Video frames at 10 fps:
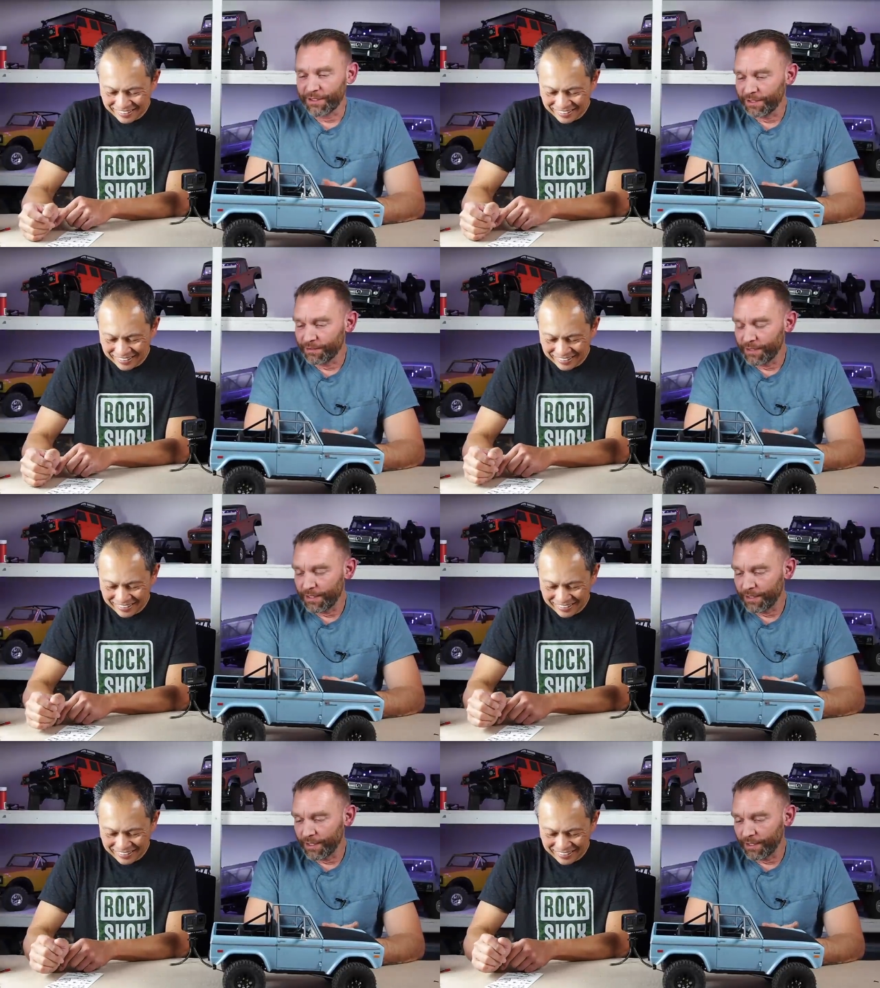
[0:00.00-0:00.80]
Speaker 1: And
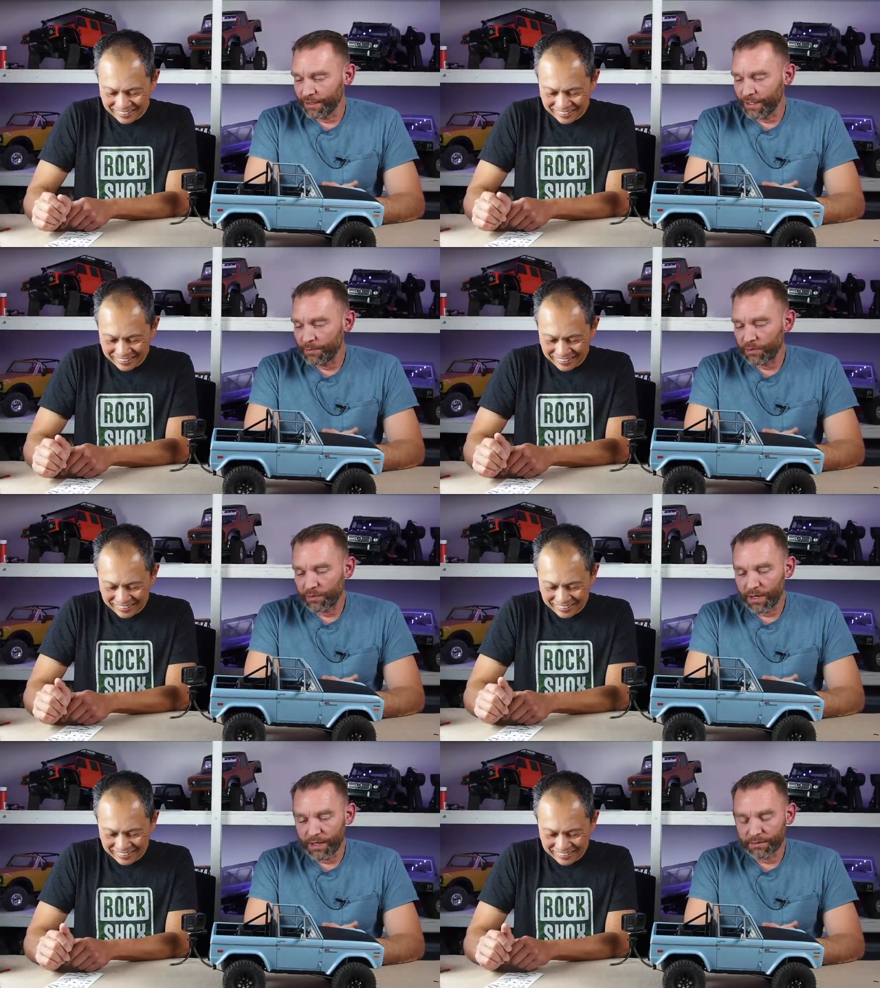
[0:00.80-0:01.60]
then I came
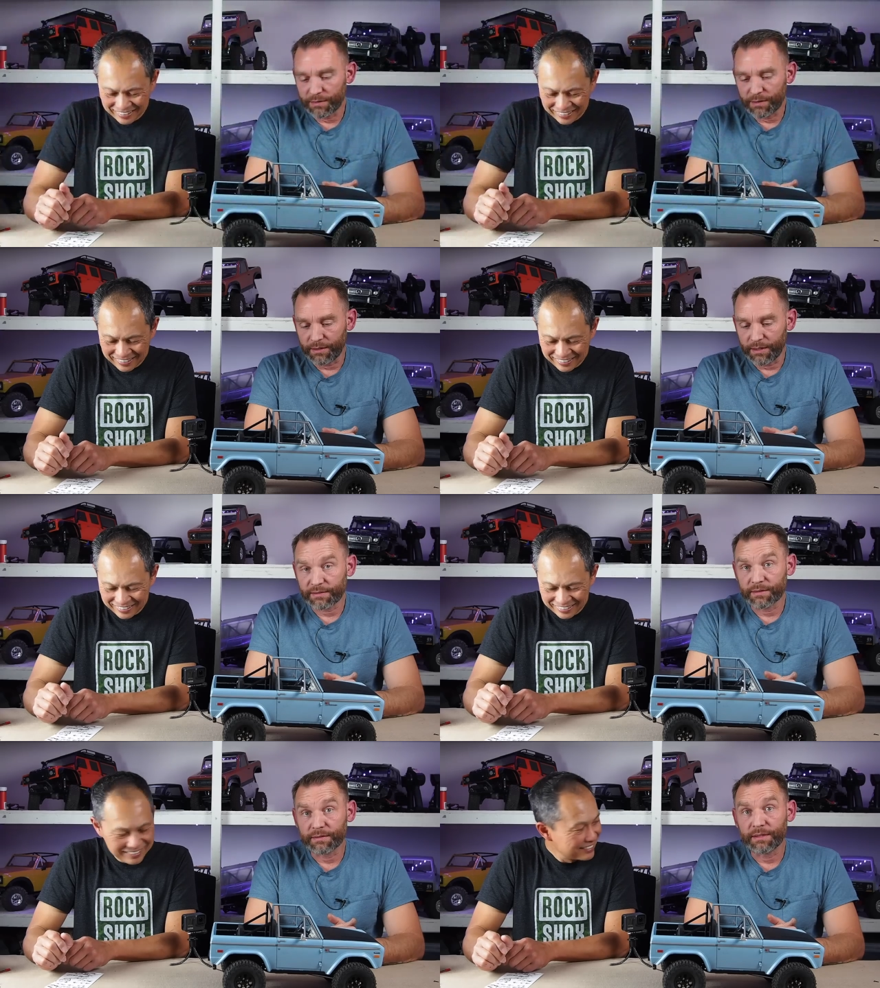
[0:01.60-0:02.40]
across the
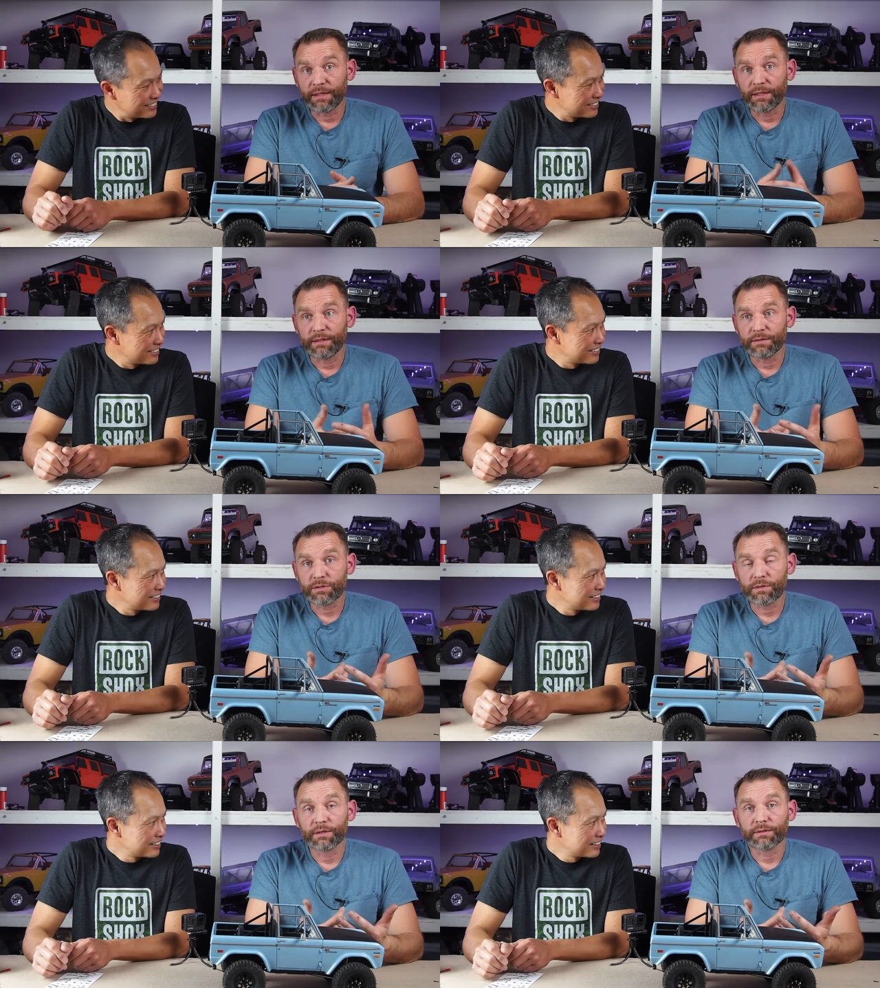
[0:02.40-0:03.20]
SSD
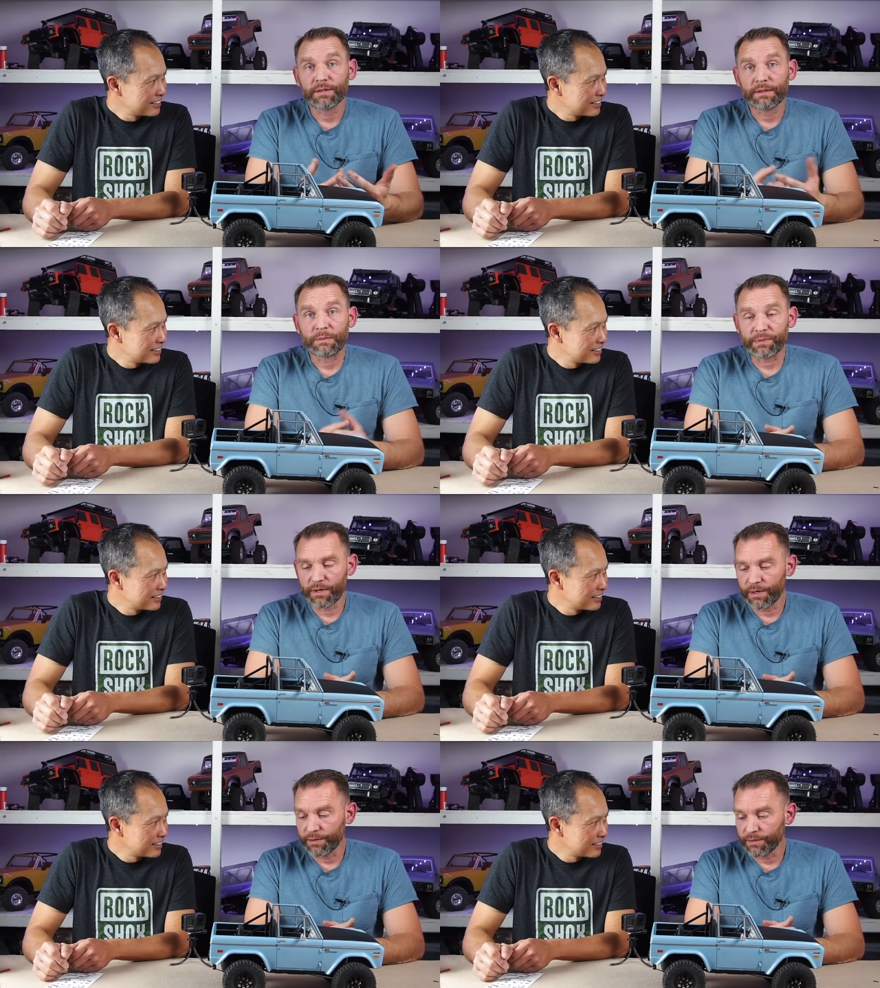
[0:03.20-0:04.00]
Trail King
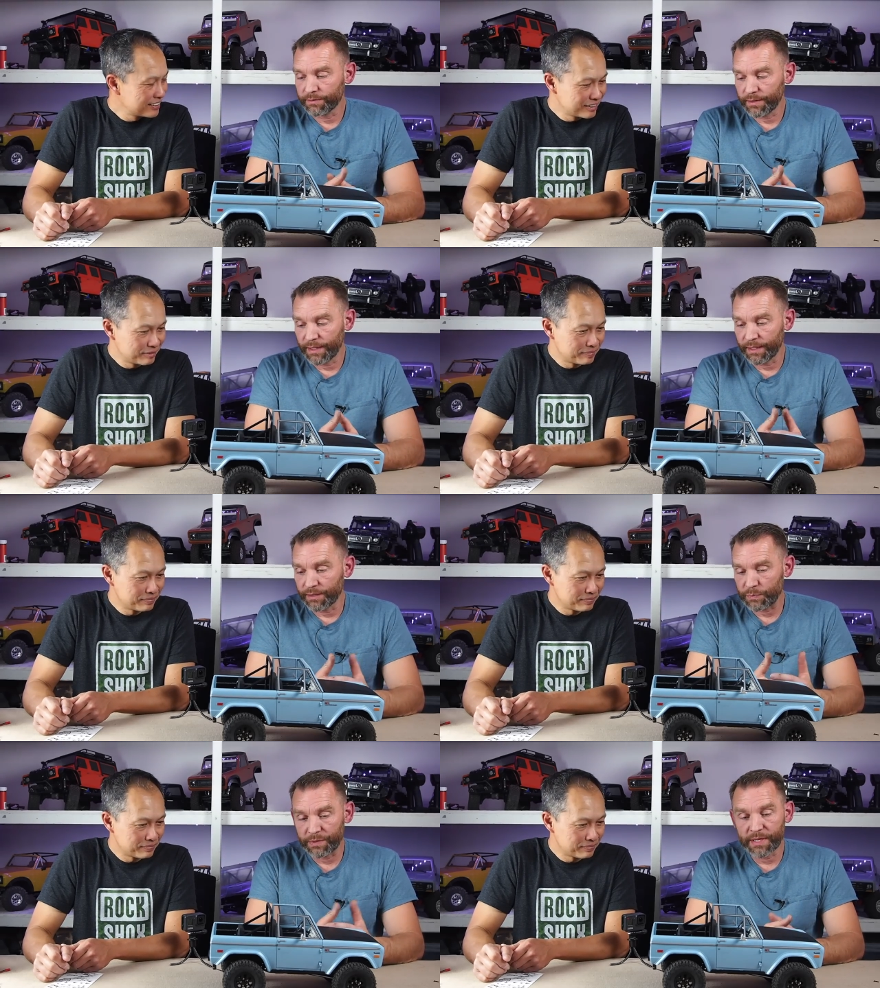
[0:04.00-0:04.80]
Pro, and I
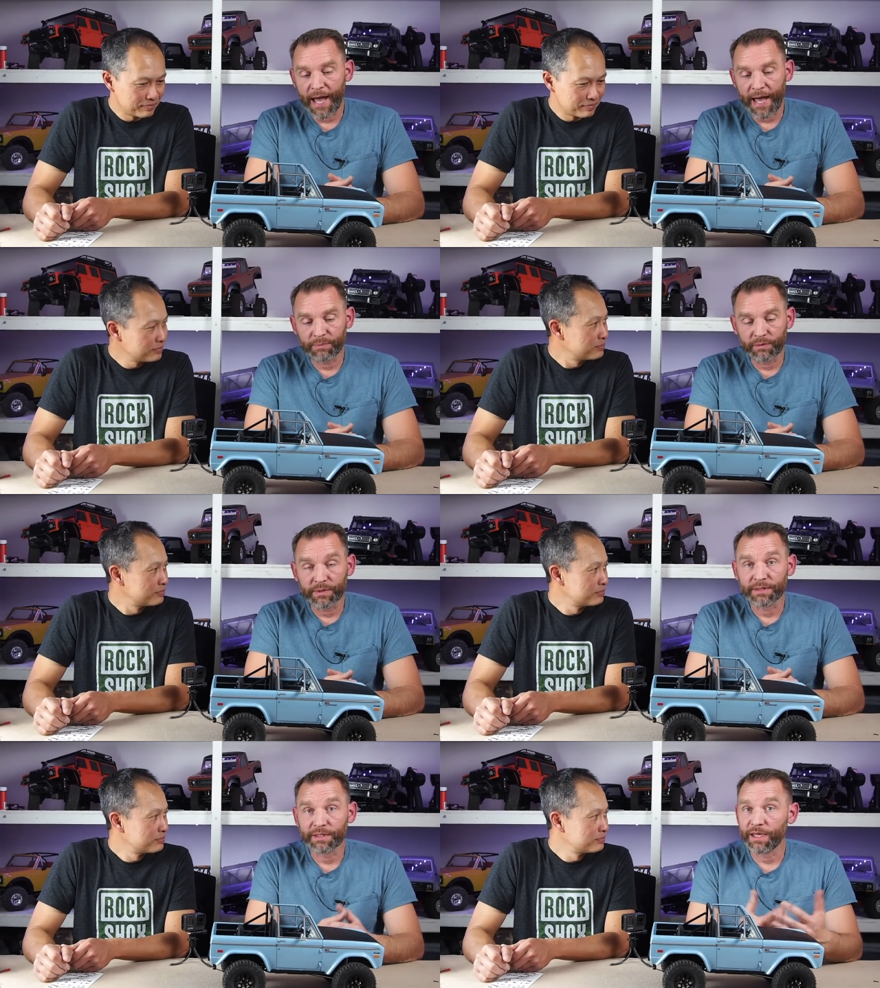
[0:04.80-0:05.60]
was pretty happy
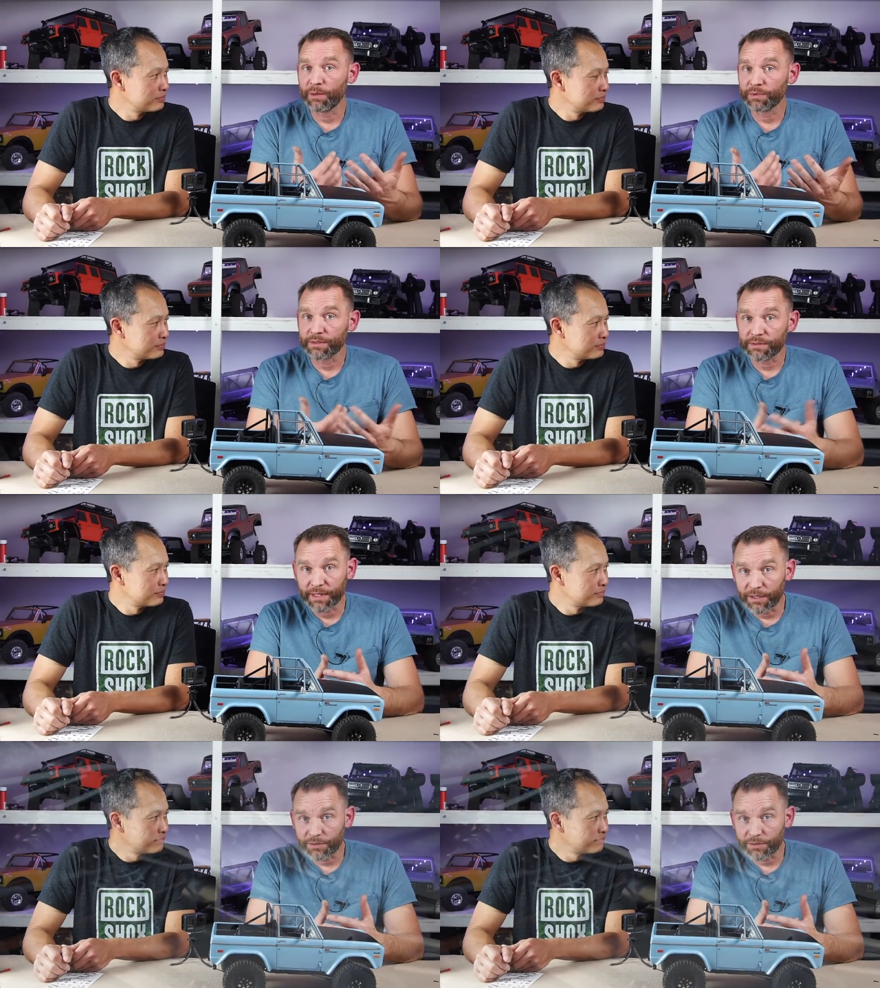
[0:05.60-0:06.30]
with it. Came with the scale